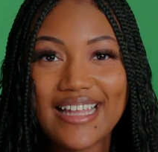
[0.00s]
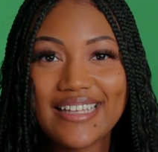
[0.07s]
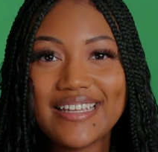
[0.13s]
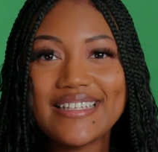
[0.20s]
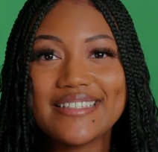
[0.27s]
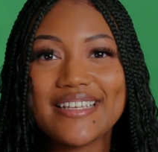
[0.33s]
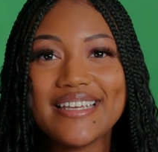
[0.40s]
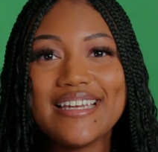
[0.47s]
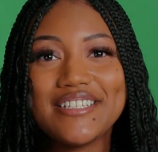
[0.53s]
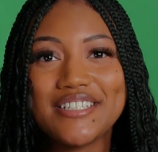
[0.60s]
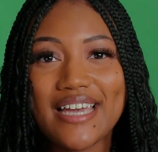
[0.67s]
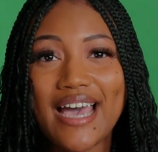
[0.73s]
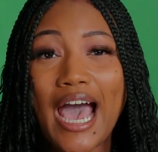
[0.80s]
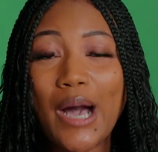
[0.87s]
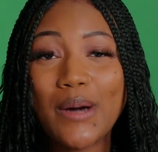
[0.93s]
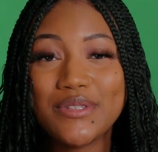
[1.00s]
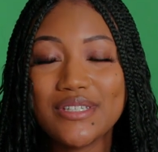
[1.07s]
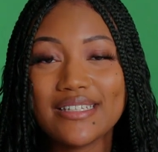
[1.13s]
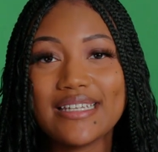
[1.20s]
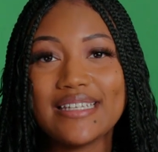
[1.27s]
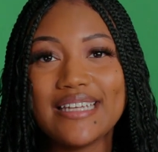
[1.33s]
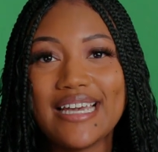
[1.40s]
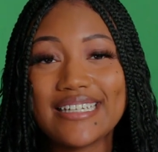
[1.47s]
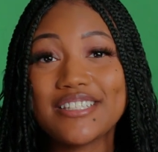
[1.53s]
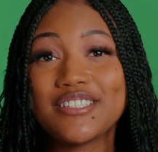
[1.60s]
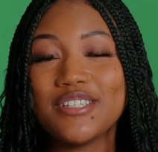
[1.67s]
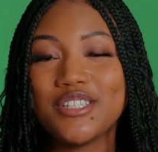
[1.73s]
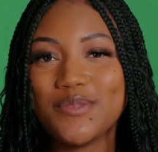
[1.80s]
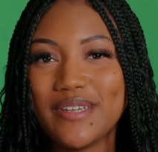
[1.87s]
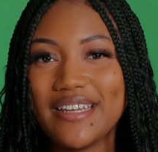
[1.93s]
Let's get into how to conduct
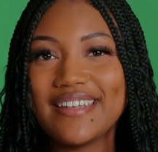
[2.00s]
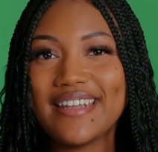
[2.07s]
sentiment